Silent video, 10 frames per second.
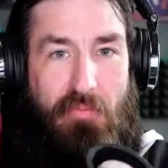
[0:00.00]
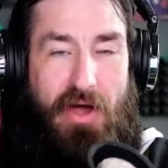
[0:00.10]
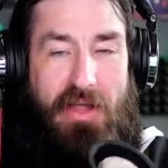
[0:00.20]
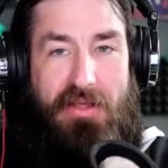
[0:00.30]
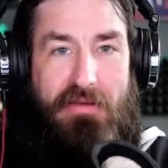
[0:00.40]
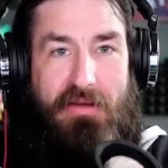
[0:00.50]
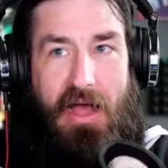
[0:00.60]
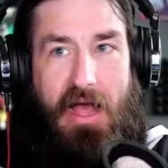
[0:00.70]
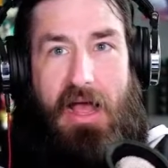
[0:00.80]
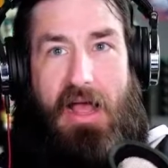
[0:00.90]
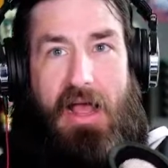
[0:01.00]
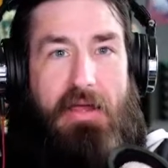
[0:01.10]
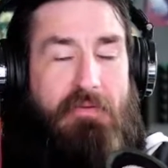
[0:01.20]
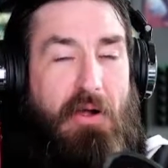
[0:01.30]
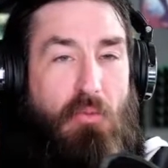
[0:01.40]
but
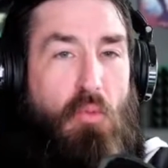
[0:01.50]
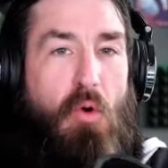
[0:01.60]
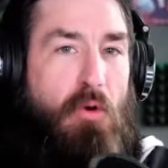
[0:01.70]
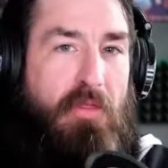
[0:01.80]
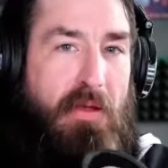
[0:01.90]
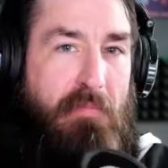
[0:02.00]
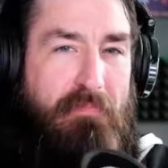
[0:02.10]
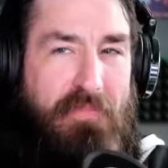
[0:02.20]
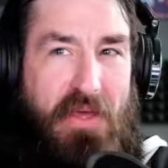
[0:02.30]
if I wore them,